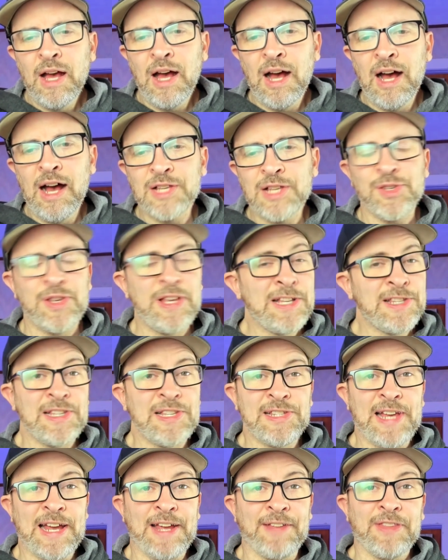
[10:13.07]
So that's the
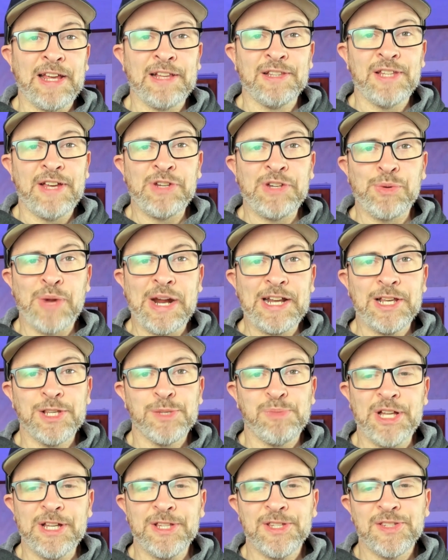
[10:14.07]
second thing, lefty righty
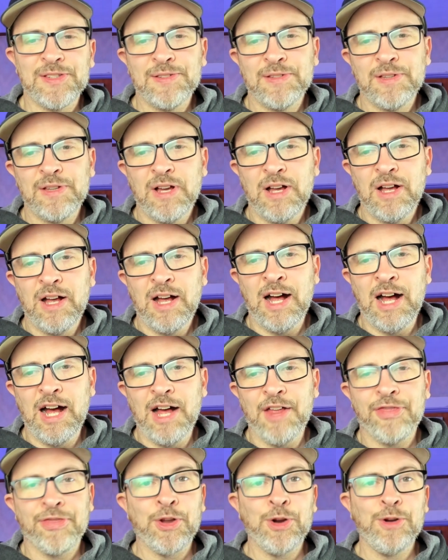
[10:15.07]
splits.
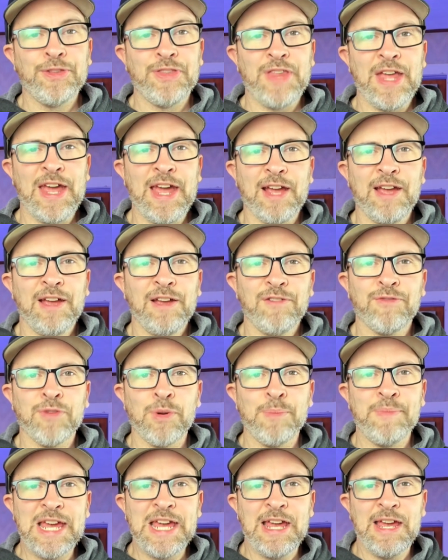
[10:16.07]
Third thing for
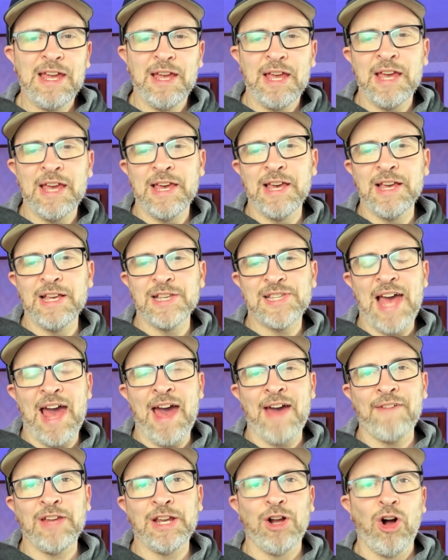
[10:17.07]
me is
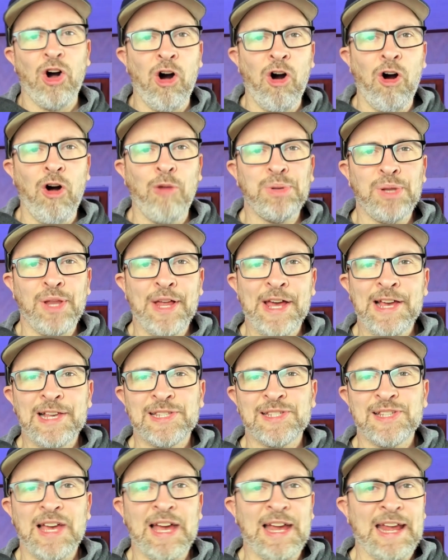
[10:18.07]
having all
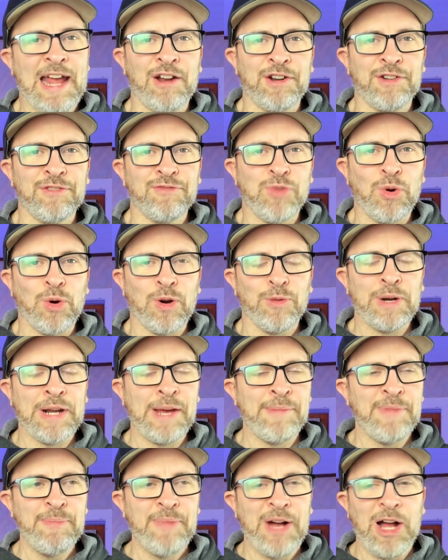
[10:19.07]
plays accounted for. What I
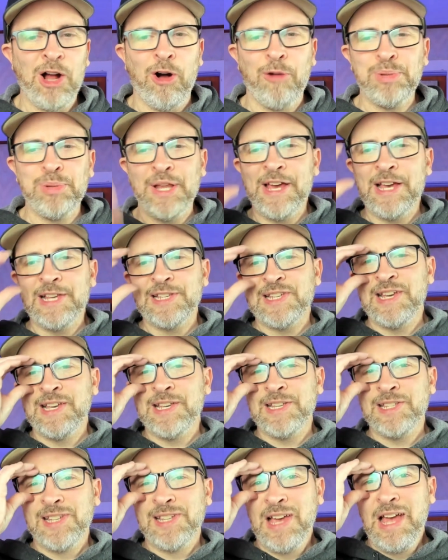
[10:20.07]
mean by all plays
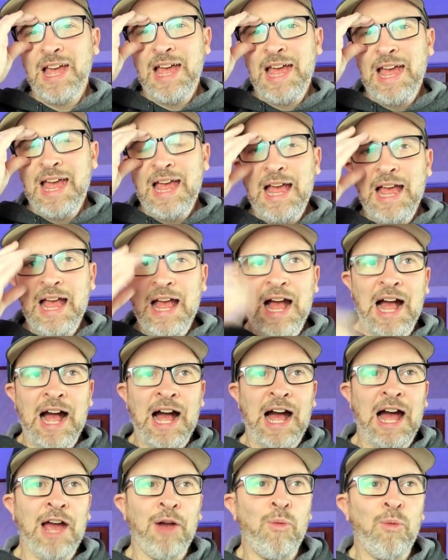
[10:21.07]
is
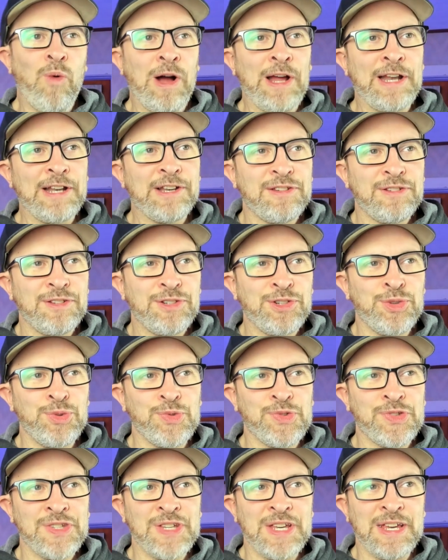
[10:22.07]
I want to
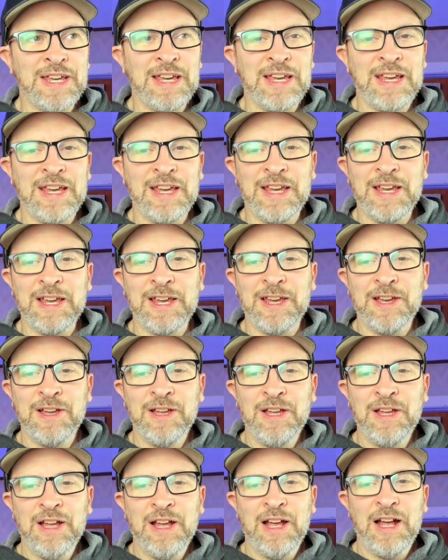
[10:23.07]
see
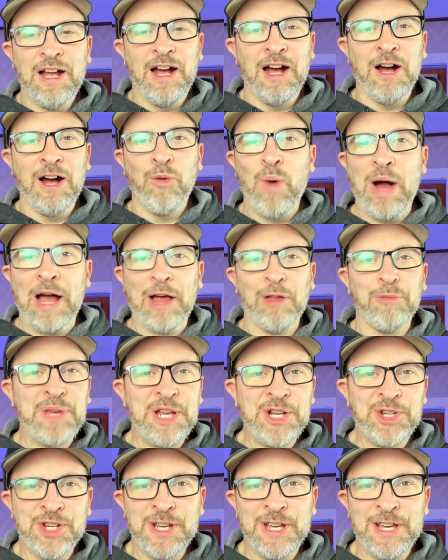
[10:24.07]
wild
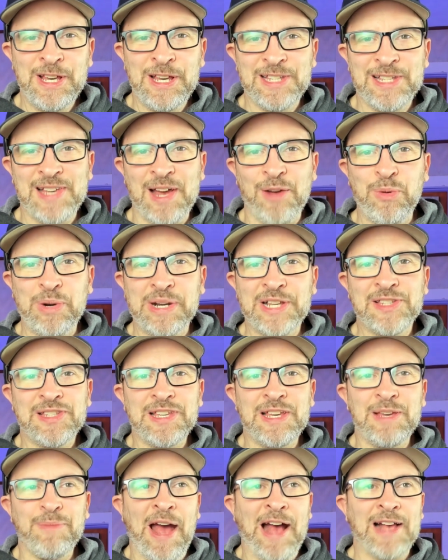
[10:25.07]
pitches. I want to
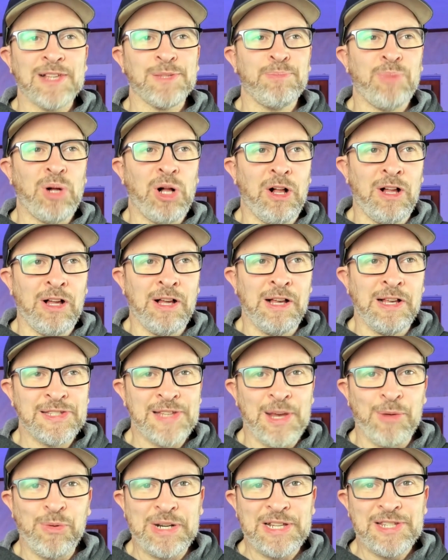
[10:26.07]
see pass balls.
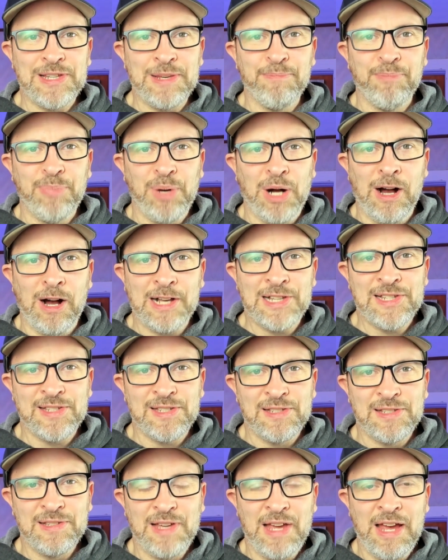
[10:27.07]
I want to see
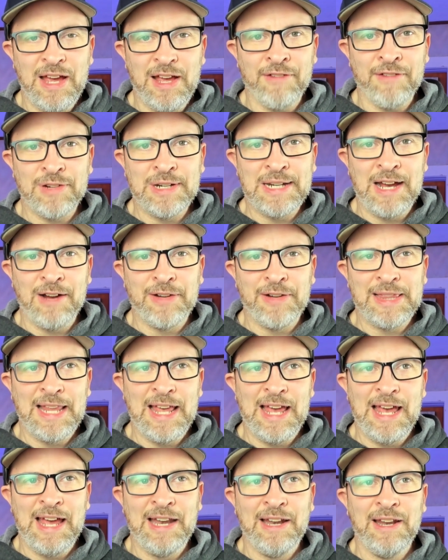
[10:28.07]
balks every now and
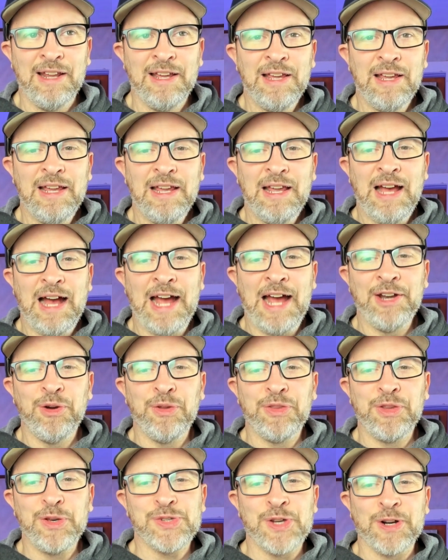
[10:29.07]
then. I know
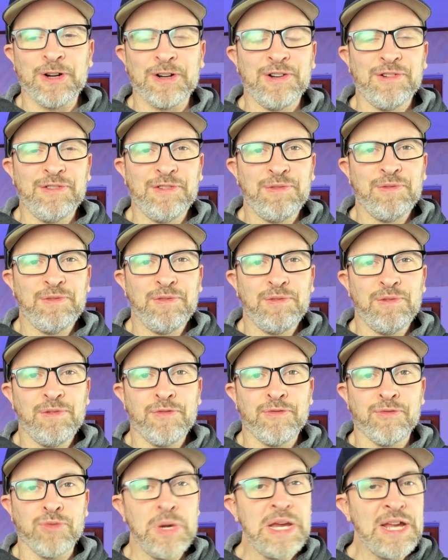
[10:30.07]
those aren't
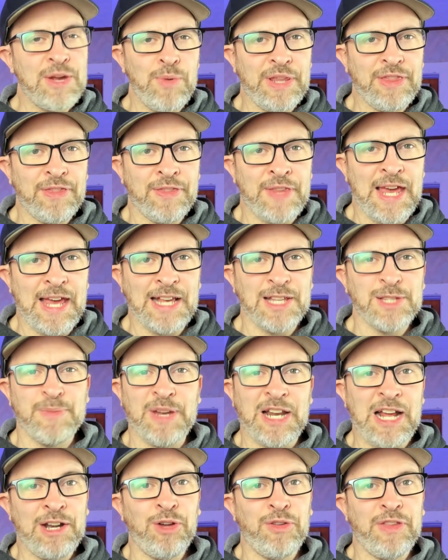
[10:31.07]
frequent things, but
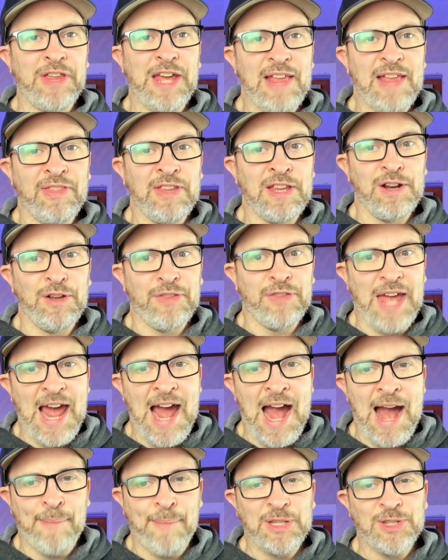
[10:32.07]
I know they
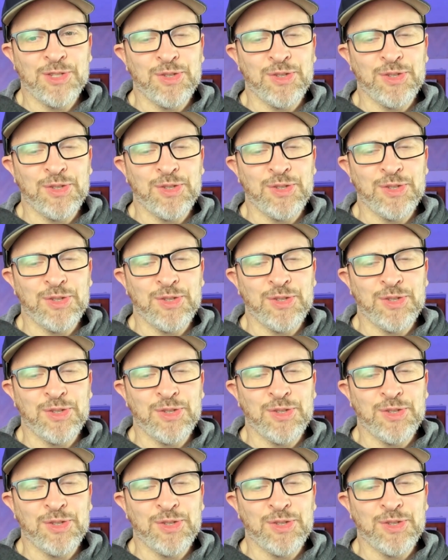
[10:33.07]
happen.